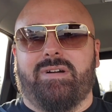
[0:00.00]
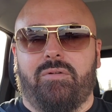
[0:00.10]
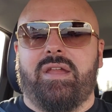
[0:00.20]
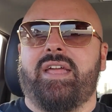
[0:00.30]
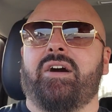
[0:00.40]

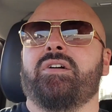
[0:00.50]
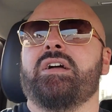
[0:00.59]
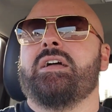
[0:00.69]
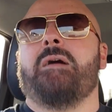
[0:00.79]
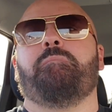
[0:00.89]
about right now.
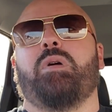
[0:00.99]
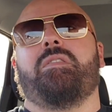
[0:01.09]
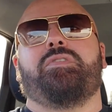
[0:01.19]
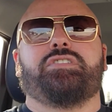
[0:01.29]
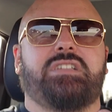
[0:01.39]

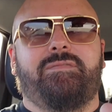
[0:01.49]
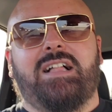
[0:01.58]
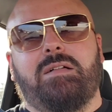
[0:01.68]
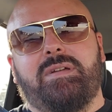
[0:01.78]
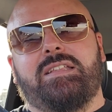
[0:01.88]
But there's a
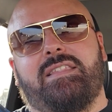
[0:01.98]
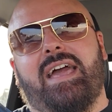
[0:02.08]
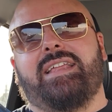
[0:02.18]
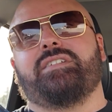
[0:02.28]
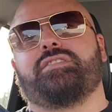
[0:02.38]
development
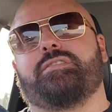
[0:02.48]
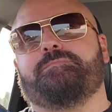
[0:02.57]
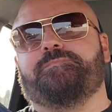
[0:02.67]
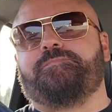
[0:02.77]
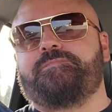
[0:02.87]
that
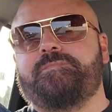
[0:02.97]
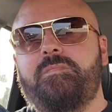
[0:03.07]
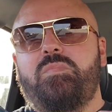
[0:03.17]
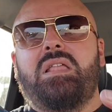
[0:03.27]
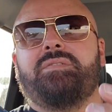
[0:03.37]

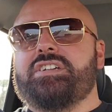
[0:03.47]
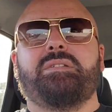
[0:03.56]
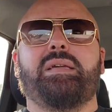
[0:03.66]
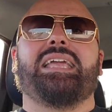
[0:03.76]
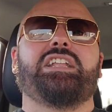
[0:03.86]

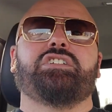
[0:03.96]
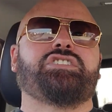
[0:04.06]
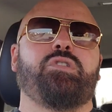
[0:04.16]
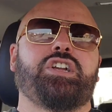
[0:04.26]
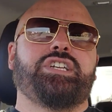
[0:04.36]
doesn't begin
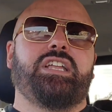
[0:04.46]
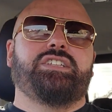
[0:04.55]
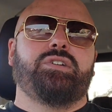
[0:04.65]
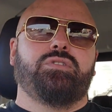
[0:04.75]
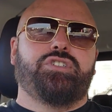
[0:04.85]
construction
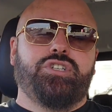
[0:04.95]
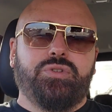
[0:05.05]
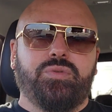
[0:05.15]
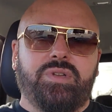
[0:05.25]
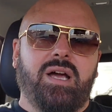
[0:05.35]
until
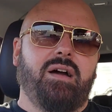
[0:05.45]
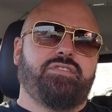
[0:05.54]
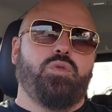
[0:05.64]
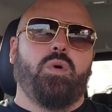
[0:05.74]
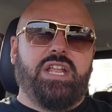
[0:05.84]
June
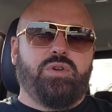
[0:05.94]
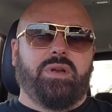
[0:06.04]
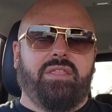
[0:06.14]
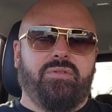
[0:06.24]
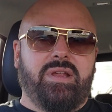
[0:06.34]
of
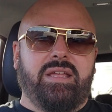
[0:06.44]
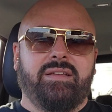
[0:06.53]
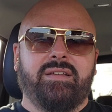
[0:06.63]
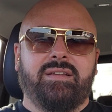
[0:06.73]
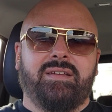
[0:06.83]
2023.
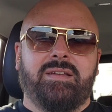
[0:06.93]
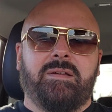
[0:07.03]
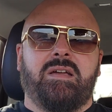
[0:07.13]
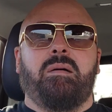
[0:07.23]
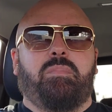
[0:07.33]

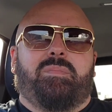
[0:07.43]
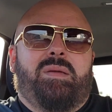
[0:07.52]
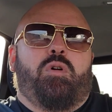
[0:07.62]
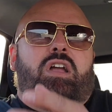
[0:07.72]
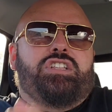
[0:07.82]
But
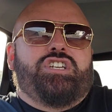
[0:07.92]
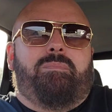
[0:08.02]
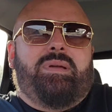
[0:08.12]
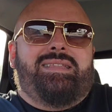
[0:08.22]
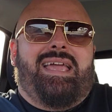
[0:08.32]
people can
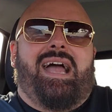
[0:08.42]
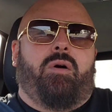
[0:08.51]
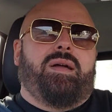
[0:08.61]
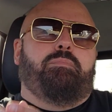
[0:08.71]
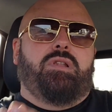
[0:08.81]
jump in
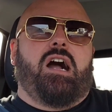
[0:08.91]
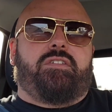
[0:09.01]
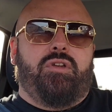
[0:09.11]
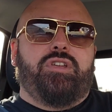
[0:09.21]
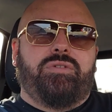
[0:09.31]
now and
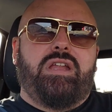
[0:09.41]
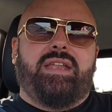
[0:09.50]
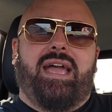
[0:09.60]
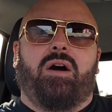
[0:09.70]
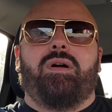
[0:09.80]
block their unit
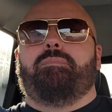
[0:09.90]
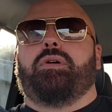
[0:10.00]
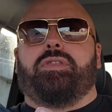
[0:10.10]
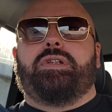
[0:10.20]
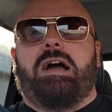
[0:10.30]
now and
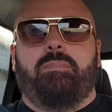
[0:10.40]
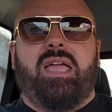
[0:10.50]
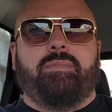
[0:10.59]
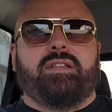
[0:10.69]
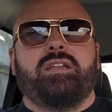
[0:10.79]
put their down
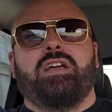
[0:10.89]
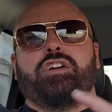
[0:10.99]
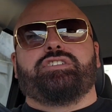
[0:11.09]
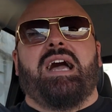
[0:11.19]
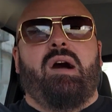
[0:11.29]

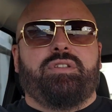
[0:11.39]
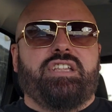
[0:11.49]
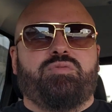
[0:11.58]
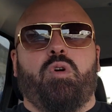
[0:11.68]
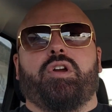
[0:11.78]
payment. So how would
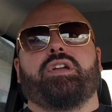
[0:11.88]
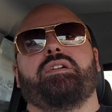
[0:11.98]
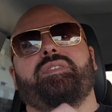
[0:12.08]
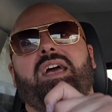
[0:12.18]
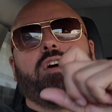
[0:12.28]
this work?
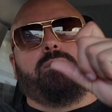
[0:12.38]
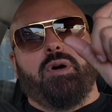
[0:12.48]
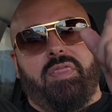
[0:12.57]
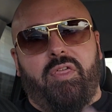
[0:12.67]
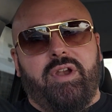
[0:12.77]
They would
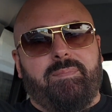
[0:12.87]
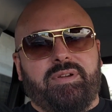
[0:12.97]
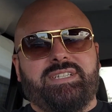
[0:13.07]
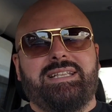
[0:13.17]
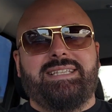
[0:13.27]
put
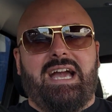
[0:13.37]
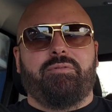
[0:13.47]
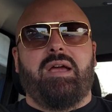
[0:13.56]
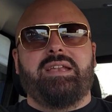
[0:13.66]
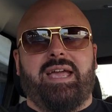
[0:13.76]
30%
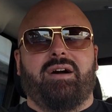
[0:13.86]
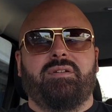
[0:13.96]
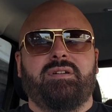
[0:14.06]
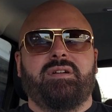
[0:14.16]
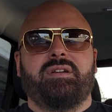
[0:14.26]
down right now,
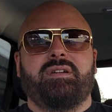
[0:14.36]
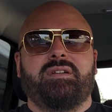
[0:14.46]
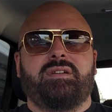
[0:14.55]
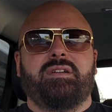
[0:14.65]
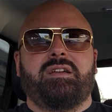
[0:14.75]

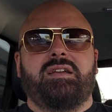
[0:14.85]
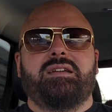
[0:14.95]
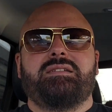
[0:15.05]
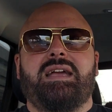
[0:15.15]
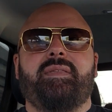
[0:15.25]

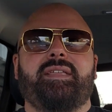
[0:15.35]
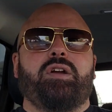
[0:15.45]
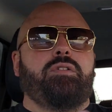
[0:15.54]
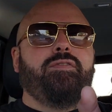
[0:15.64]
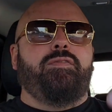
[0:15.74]
and then
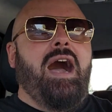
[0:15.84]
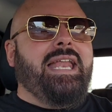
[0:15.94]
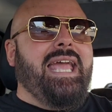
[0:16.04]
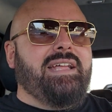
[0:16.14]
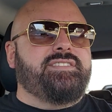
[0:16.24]
they would
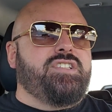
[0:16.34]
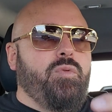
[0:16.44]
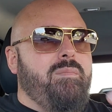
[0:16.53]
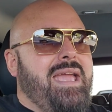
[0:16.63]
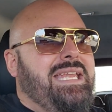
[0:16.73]
finance the
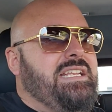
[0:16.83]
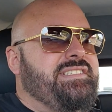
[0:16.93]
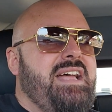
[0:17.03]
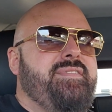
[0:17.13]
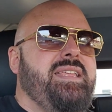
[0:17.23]
remaining
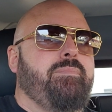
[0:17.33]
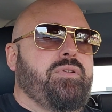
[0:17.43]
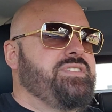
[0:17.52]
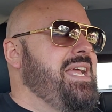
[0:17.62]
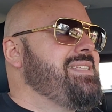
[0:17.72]

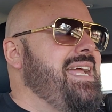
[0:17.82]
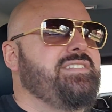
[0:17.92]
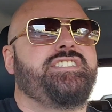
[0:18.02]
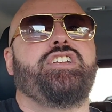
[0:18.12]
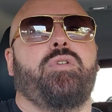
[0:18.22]
70%
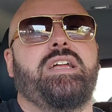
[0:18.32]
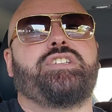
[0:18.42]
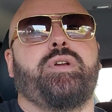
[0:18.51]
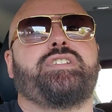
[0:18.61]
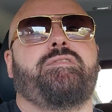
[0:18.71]
at zero
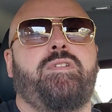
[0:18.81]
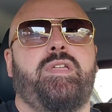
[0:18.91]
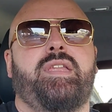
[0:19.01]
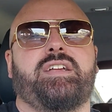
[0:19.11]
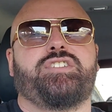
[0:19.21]
interest for
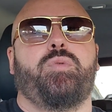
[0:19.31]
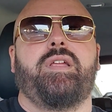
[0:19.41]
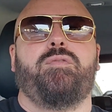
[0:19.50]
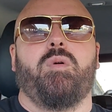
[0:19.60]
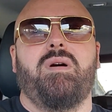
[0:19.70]
the next
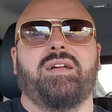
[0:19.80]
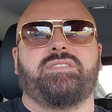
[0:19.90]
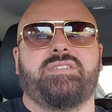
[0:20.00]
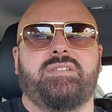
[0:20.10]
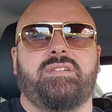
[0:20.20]
24
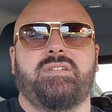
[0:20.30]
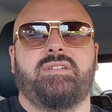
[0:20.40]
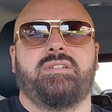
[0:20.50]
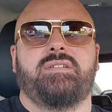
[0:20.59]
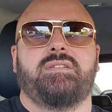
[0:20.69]
months.
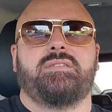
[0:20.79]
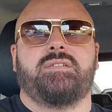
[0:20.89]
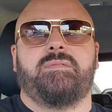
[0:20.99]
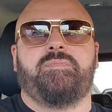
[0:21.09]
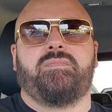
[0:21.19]

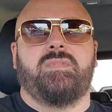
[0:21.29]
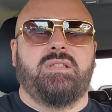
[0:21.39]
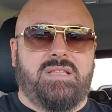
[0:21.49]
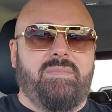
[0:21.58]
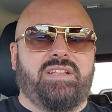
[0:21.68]

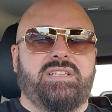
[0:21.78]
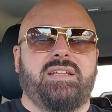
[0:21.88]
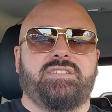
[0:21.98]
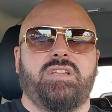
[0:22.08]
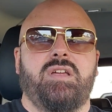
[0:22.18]
That makes
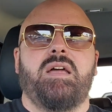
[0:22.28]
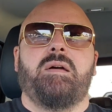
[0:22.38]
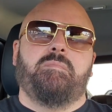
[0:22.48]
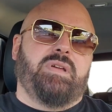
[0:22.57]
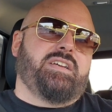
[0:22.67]
sense?
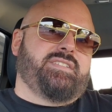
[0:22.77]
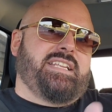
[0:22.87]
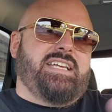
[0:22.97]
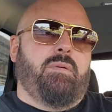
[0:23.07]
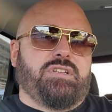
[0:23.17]
Because
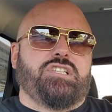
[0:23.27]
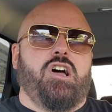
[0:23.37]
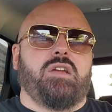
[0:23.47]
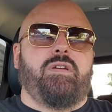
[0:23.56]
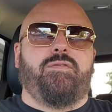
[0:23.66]
that's how much
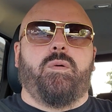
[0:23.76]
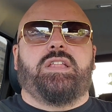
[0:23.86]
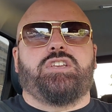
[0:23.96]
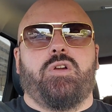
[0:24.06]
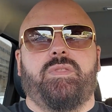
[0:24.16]
longer before
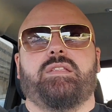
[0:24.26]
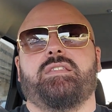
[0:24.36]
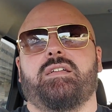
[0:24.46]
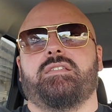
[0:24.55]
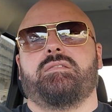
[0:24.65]
they turn
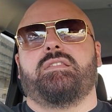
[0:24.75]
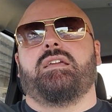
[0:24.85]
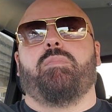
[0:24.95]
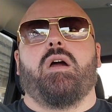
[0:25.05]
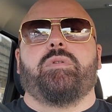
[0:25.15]

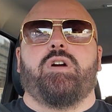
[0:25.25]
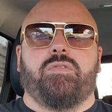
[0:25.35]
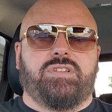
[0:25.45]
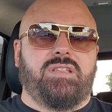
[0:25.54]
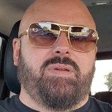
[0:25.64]
the apartment
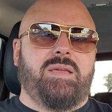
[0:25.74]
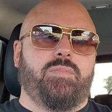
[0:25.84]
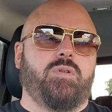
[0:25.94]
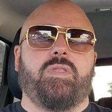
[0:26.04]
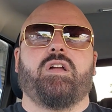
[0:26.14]
over to the
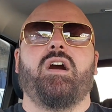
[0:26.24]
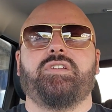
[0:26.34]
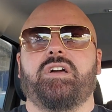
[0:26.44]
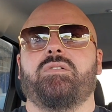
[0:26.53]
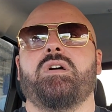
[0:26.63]
people or the
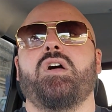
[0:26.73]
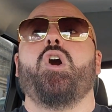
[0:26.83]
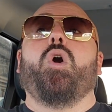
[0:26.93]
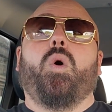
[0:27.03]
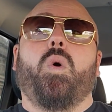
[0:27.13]
condo.
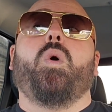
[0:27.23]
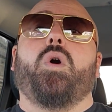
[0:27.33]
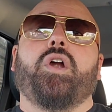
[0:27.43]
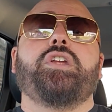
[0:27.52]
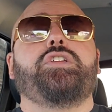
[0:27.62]
Or